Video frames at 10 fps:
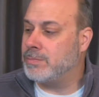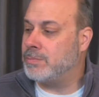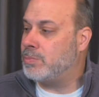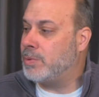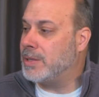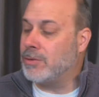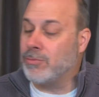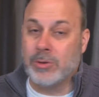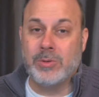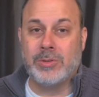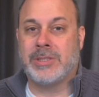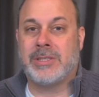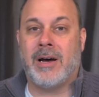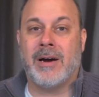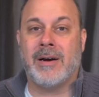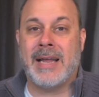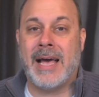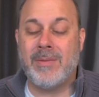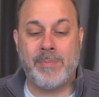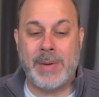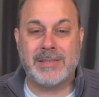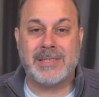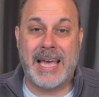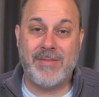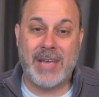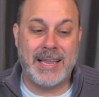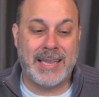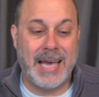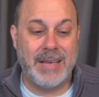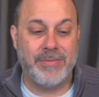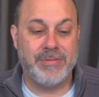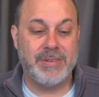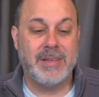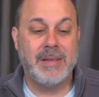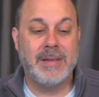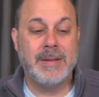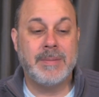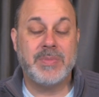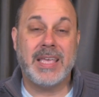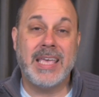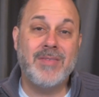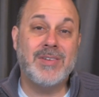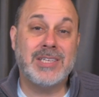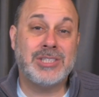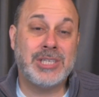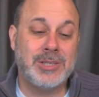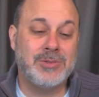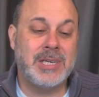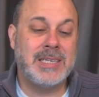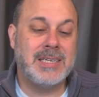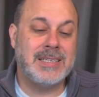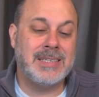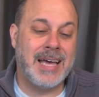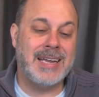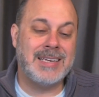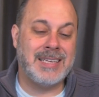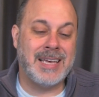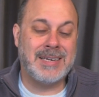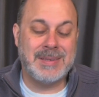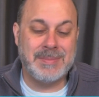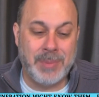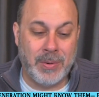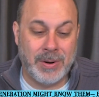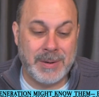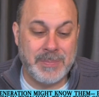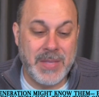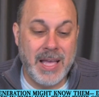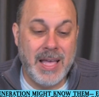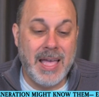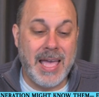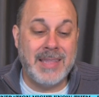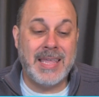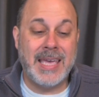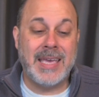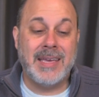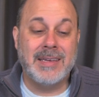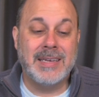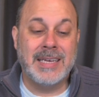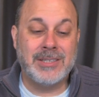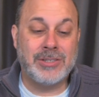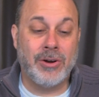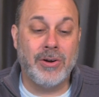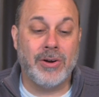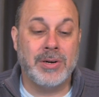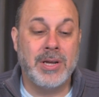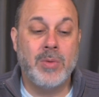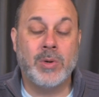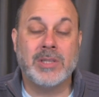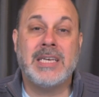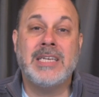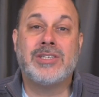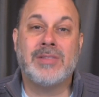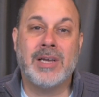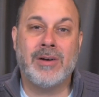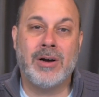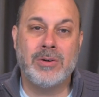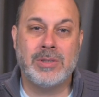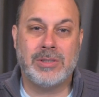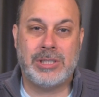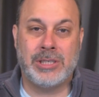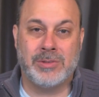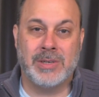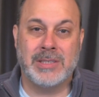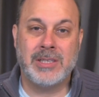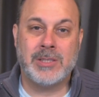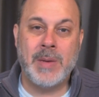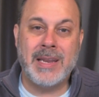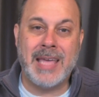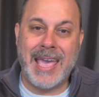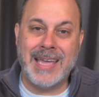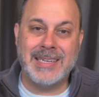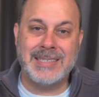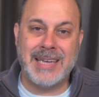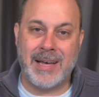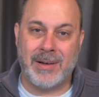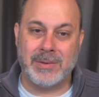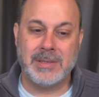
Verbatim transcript: what the rules are and how to best navigate life even the children not yet born and they in turn will teach their own children so it's being handed down